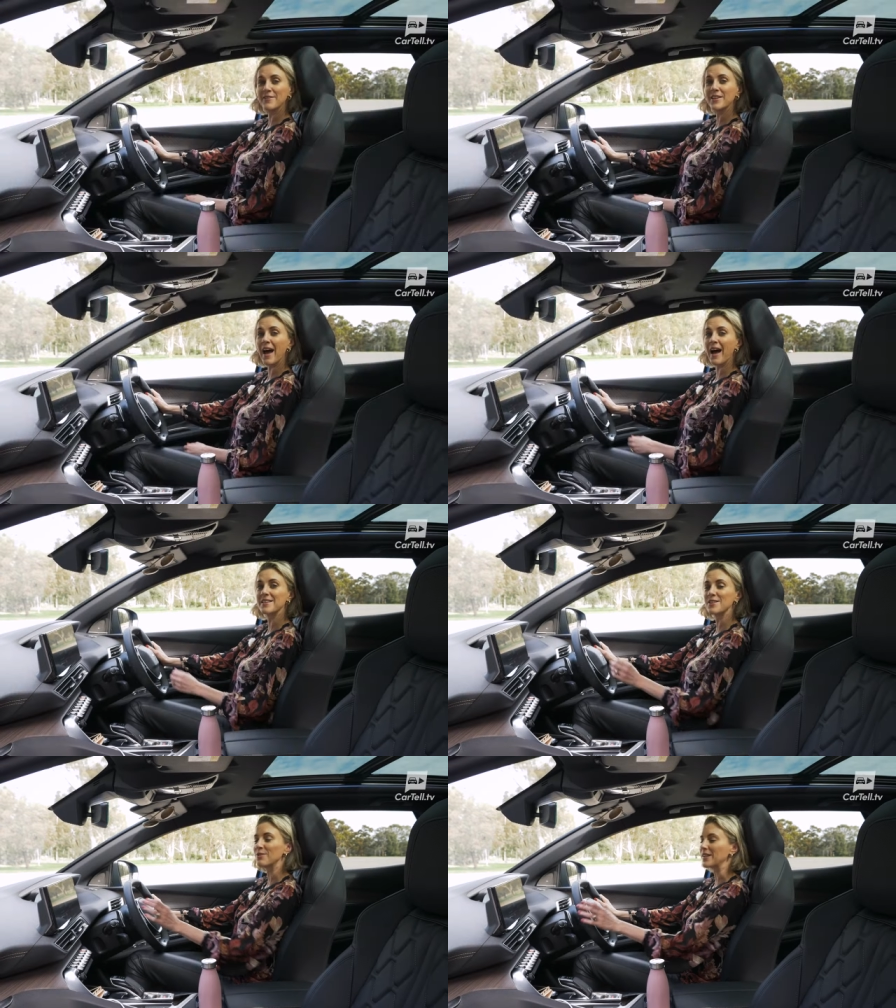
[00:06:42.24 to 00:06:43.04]
even
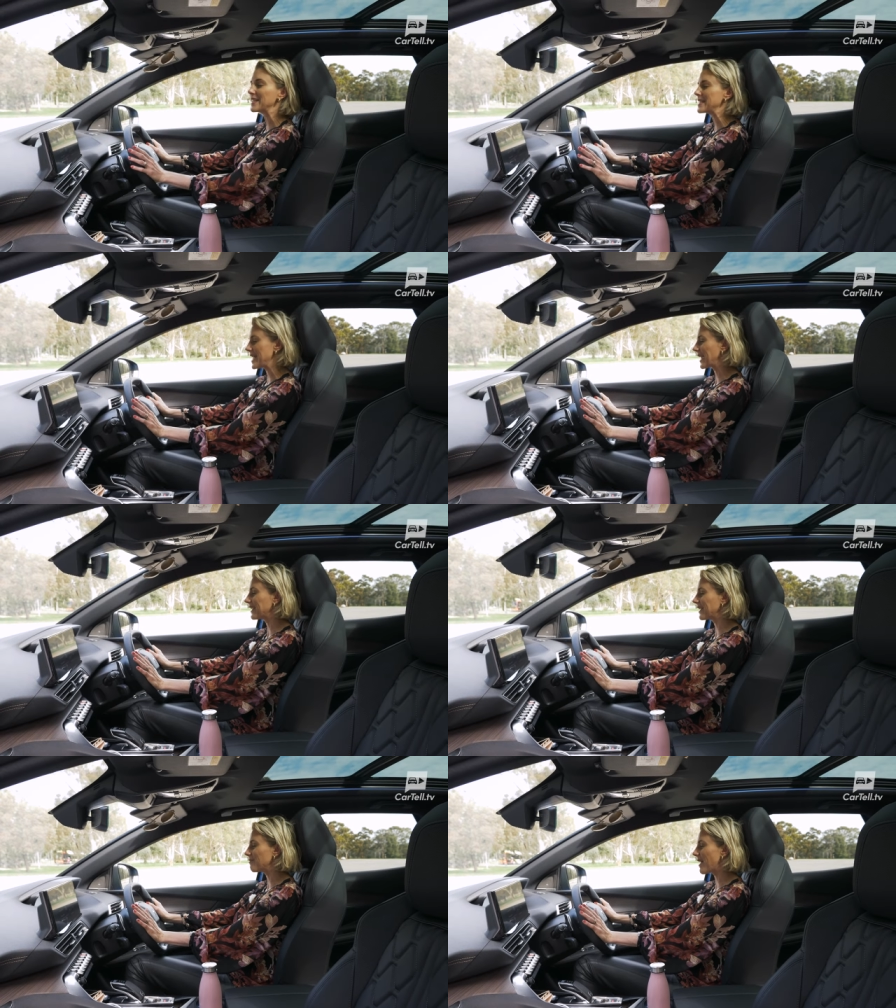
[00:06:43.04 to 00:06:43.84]
has a really
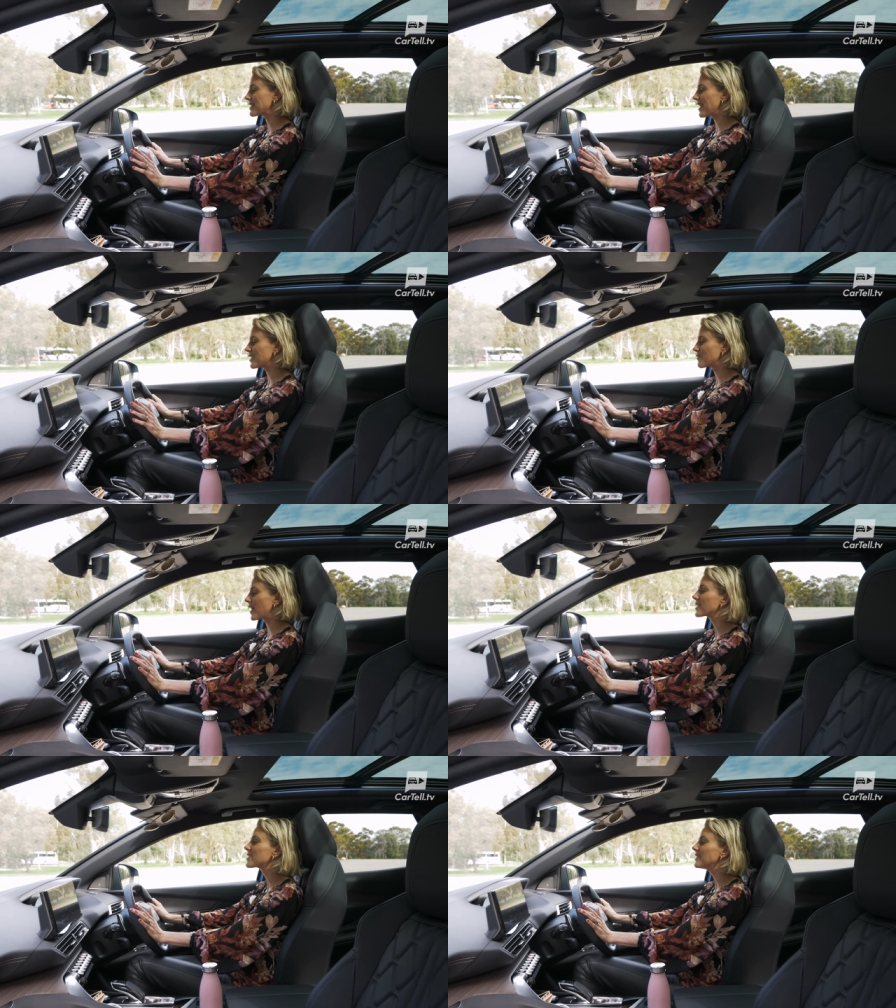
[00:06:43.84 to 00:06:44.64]
decadent massage
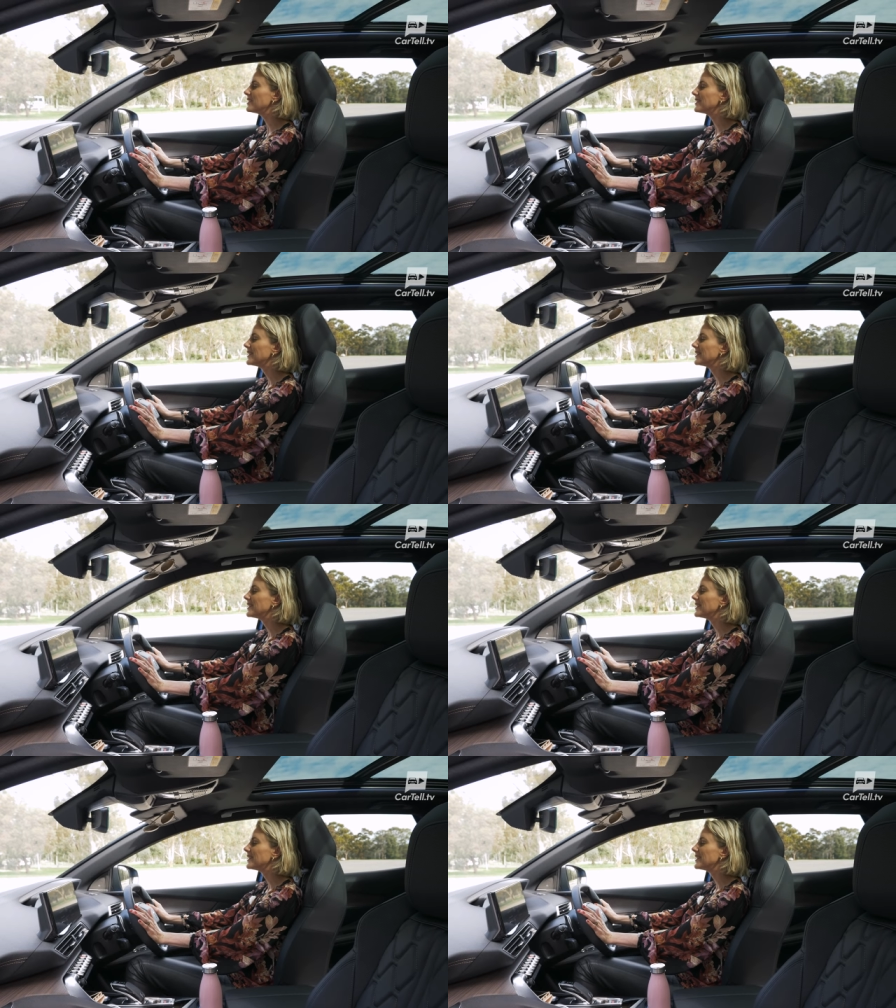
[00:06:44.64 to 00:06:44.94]
function.